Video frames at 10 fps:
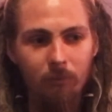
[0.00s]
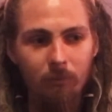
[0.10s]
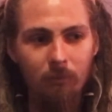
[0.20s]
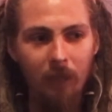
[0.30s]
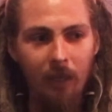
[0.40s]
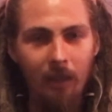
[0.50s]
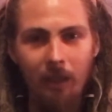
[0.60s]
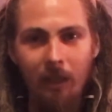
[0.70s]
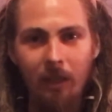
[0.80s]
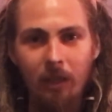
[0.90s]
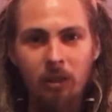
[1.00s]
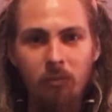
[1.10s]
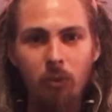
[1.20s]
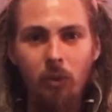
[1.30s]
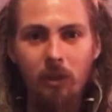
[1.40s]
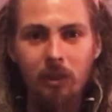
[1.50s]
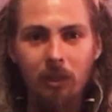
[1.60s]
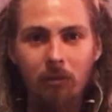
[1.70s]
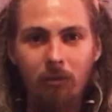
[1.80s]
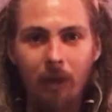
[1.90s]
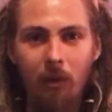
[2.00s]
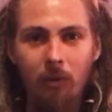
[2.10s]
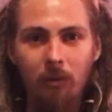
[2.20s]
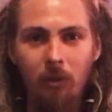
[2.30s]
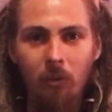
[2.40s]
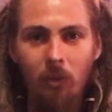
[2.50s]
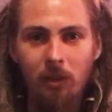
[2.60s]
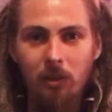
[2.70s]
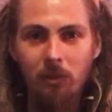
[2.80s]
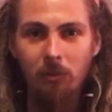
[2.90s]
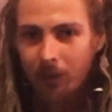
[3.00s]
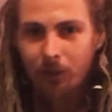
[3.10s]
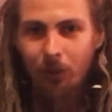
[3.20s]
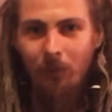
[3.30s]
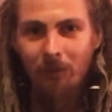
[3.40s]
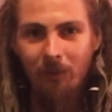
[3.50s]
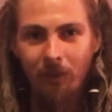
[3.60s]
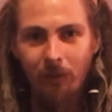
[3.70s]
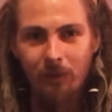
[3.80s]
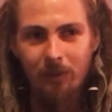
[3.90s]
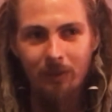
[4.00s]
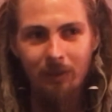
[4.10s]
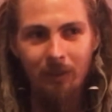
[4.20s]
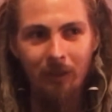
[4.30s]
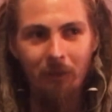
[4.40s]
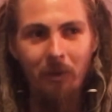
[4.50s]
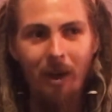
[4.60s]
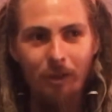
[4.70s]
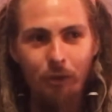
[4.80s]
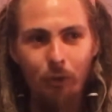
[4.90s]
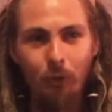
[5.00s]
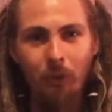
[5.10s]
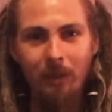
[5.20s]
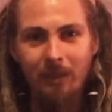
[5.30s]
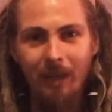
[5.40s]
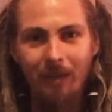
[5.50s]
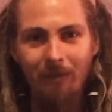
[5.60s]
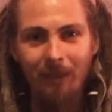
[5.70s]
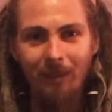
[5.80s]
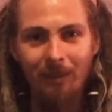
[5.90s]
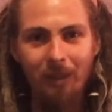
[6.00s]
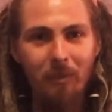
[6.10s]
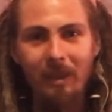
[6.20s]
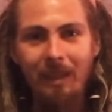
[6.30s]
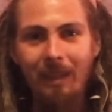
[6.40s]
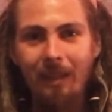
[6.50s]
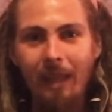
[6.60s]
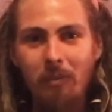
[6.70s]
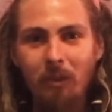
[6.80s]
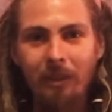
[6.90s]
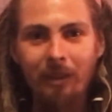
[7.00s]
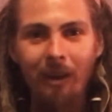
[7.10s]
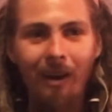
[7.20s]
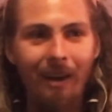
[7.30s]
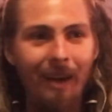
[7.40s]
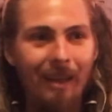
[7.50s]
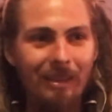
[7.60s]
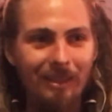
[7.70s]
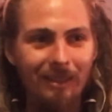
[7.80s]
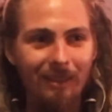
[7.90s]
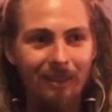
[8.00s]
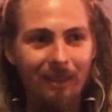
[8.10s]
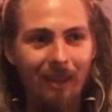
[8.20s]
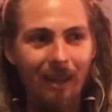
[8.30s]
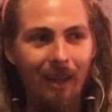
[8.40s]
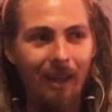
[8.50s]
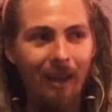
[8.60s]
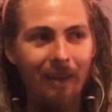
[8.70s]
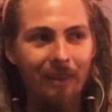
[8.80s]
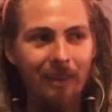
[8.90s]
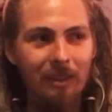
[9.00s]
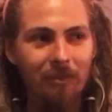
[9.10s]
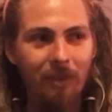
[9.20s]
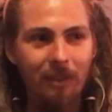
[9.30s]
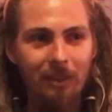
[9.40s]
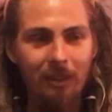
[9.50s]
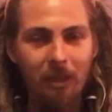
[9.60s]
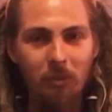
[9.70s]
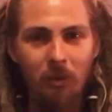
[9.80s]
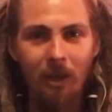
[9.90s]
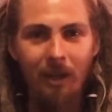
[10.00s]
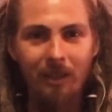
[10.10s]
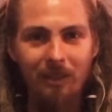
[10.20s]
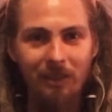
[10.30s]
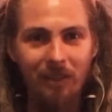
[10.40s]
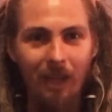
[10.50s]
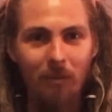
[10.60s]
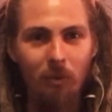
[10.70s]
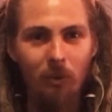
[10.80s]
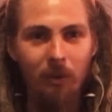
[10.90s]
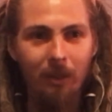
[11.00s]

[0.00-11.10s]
and it can explore itself however it wants to. So even though it's, not true, and it's kind of like limiting and labeling God, I think it's fun to label God as a cyborg.